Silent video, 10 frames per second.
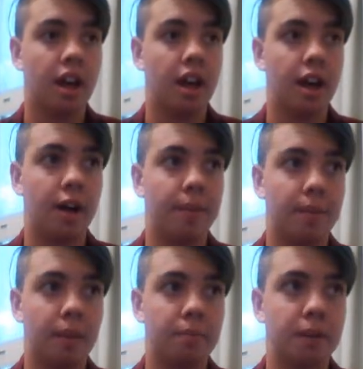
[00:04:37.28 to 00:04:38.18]

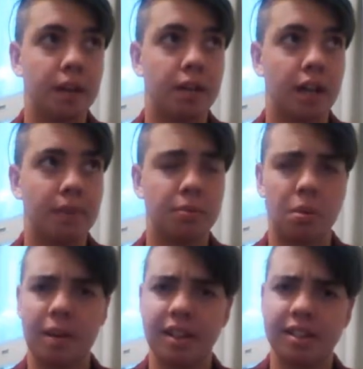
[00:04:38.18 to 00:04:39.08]
But a couple of my
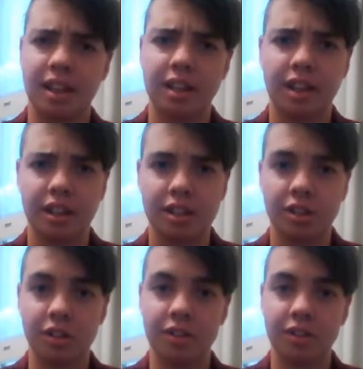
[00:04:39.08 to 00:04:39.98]
mates say that it's
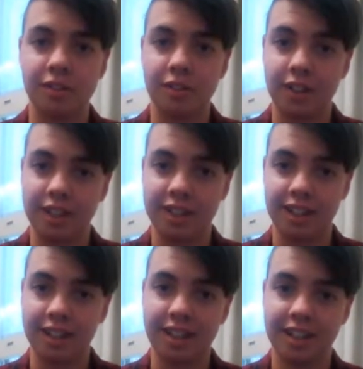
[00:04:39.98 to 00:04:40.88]
not reflecting.